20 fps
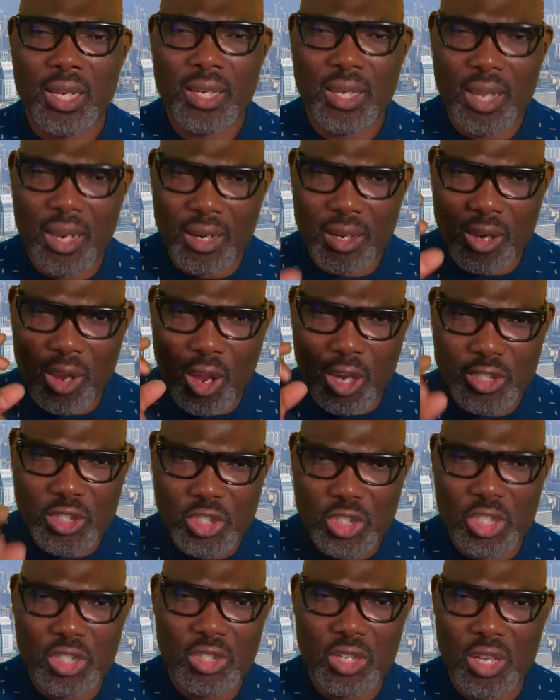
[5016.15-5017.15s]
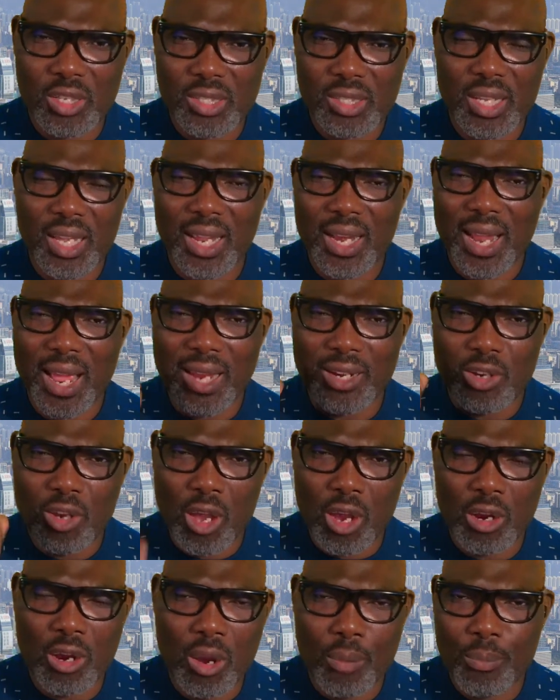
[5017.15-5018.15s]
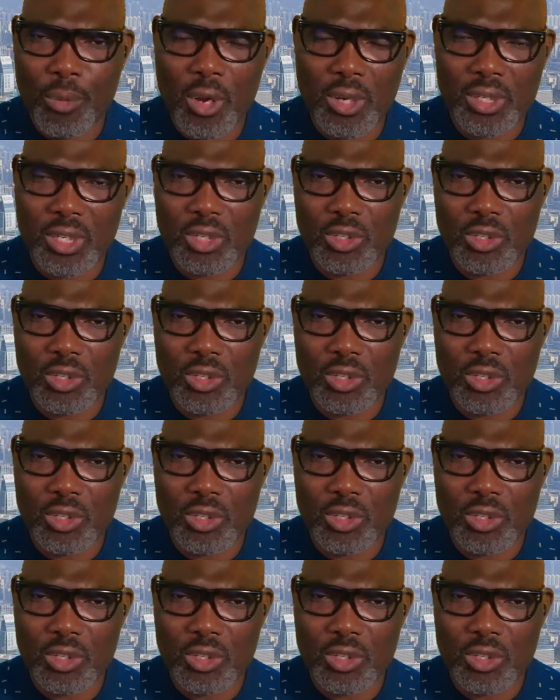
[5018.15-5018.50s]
The Lord Jesus said, I knock upon